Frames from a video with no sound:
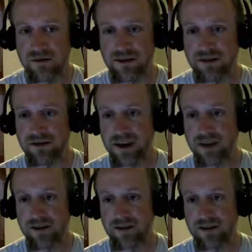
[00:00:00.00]
The
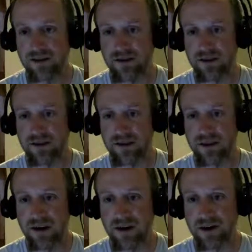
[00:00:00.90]
things.
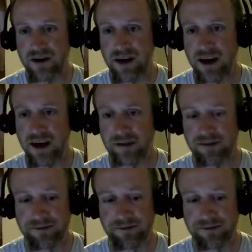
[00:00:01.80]
Okay.